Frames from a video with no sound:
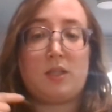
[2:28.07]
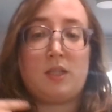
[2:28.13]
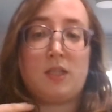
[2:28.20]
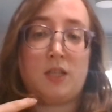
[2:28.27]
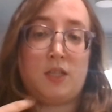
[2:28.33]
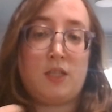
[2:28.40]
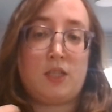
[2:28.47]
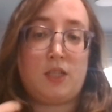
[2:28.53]

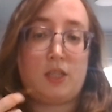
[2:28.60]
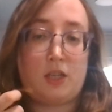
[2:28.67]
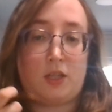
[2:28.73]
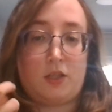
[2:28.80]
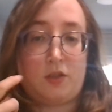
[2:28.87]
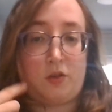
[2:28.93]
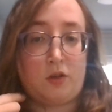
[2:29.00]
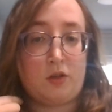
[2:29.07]
Since
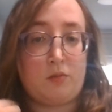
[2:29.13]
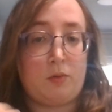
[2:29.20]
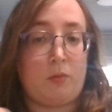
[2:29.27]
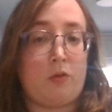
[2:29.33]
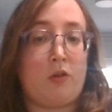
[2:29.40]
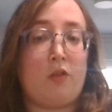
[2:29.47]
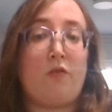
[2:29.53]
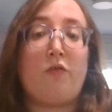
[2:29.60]
it's going to be
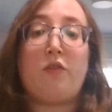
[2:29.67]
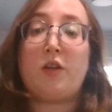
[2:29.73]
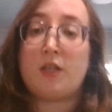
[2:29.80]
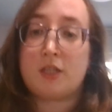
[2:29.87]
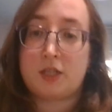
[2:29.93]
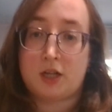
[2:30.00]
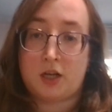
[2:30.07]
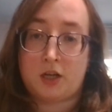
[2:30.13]
one of the
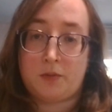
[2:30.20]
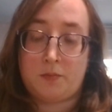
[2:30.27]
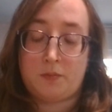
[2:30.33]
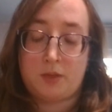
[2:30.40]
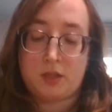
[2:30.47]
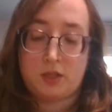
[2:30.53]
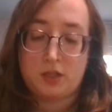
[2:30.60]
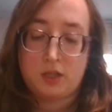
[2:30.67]
first
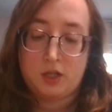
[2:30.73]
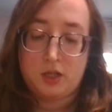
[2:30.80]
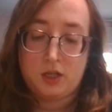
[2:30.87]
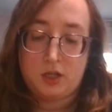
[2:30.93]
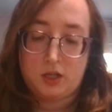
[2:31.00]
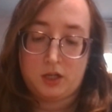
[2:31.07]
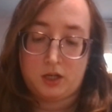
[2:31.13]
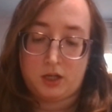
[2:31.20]
types,
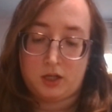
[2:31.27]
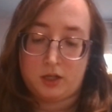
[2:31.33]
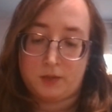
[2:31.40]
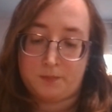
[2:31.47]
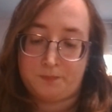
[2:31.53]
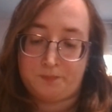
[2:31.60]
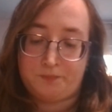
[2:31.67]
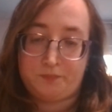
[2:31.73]

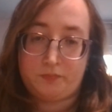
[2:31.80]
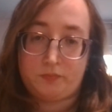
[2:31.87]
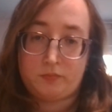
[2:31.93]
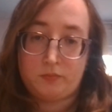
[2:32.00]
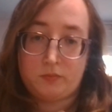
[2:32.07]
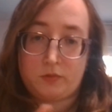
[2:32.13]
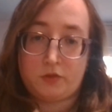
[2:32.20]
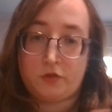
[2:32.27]

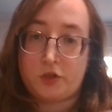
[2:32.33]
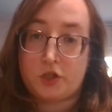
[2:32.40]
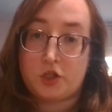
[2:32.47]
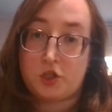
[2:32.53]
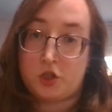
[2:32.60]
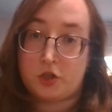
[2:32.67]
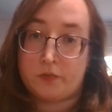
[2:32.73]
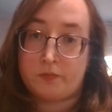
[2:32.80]

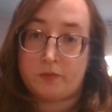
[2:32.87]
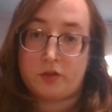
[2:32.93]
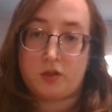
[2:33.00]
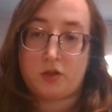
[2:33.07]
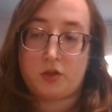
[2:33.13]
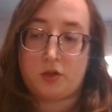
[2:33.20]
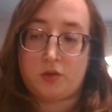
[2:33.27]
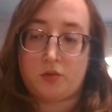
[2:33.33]
first
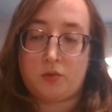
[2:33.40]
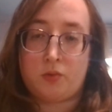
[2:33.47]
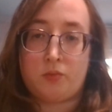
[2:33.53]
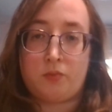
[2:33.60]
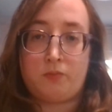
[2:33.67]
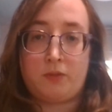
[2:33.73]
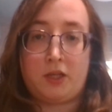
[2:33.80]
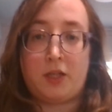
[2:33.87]
gyms
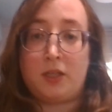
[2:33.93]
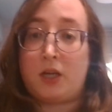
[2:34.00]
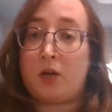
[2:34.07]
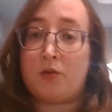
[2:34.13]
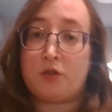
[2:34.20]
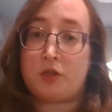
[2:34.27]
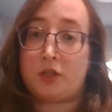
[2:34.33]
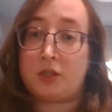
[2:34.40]
to be
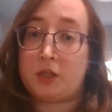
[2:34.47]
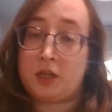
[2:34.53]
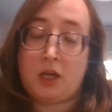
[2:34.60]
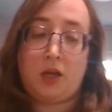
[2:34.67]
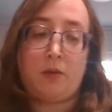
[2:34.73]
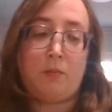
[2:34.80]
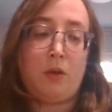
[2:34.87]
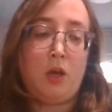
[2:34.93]
encountered in the
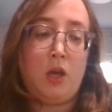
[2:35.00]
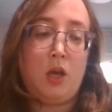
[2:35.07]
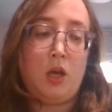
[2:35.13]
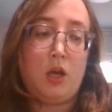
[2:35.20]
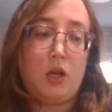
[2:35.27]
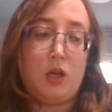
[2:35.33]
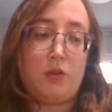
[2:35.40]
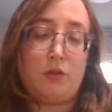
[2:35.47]
game,
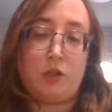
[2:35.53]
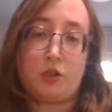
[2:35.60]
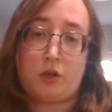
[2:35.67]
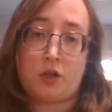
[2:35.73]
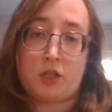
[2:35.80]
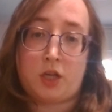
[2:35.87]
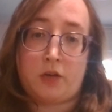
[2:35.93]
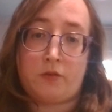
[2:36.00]
they're only
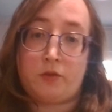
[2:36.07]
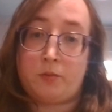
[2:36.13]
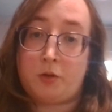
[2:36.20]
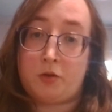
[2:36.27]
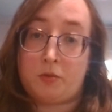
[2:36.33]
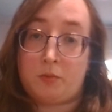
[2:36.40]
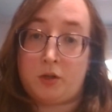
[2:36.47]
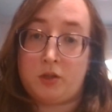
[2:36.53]
going to have 2
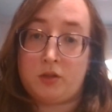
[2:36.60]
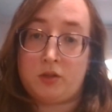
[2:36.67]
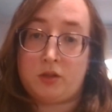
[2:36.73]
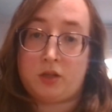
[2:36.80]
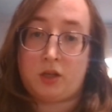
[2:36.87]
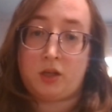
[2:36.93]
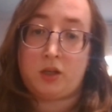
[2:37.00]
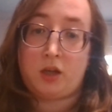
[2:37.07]
Pokemon,
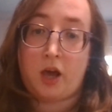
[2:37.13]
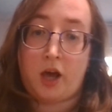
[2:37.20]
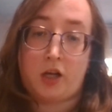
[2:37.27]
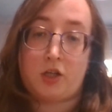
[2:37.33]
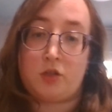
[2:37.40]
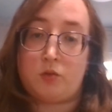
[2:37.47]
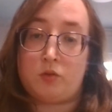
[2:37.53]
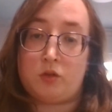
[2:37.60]
the
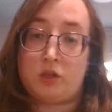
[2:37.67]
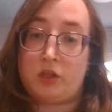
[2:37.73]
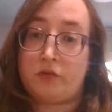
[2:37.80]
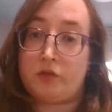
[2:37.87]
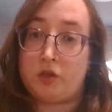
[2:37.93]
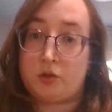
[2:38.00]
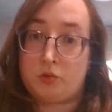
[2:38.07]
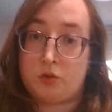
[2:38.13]
actual
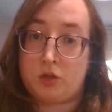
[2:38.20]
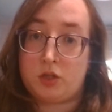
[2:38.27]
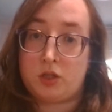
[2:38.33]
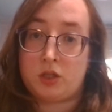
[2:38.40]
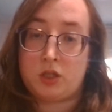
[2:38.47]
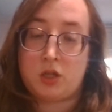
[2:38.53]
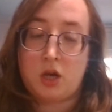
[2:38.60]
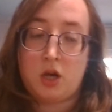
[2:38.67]

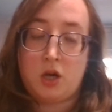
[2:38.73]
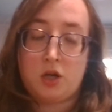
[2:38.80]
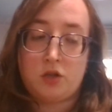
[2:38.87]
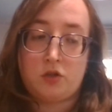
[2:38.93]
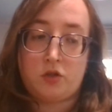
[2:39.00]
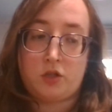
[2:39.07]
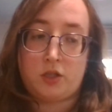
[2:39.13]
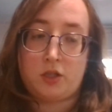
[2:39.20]
evolutions,
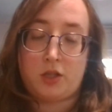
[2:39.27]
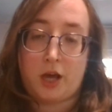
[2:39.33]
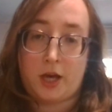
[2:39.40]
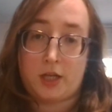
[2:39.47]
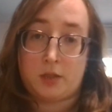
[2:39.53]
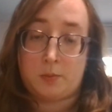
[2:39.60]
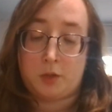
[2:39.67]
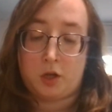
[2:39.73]
such as
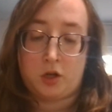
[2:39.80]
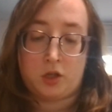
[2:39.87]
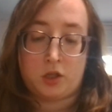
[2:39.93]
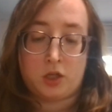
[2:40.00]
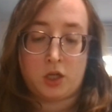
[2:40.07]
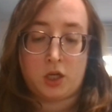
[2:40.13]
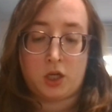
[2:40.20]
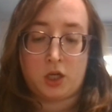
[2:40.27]

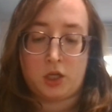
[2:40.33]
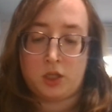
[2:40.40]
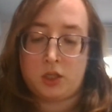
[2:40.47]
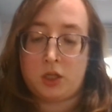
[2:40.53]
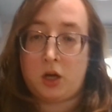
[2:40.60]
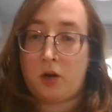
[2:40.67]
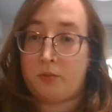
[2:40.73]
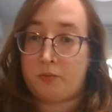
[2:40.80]
Espeon
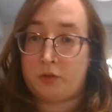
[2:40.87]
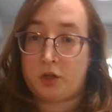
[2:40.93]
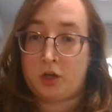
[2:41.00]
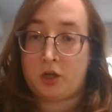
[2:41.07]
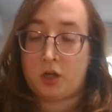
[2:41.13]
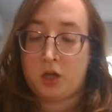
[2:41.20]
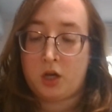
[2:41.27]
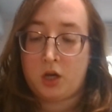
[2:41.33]
and
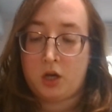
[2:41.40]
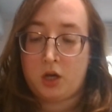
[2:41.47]
Umbreon.